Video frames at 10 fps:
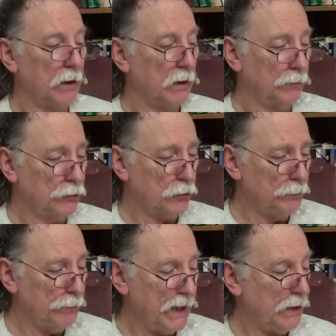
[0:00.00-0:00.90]
of true
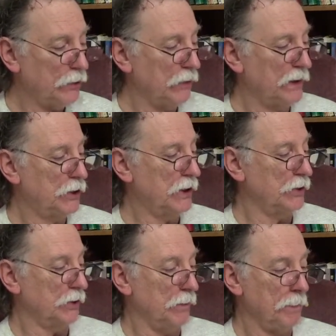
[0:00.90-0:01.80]

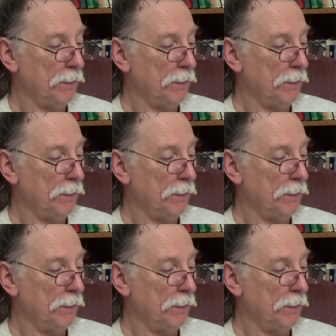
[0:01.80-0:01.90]
patriotism